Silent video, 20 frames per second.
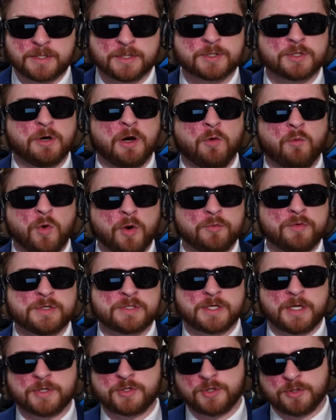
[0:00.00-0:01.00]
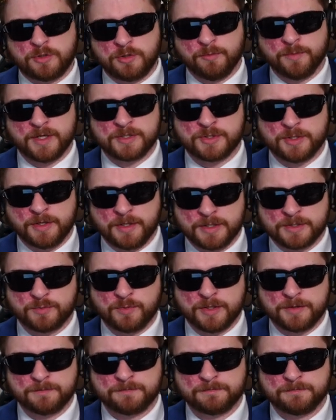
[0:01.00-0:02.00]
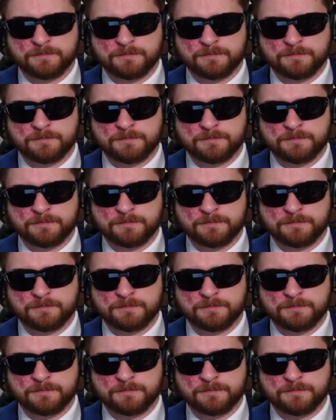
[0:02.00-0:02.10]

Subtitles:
so I won't discuss it too much in this one.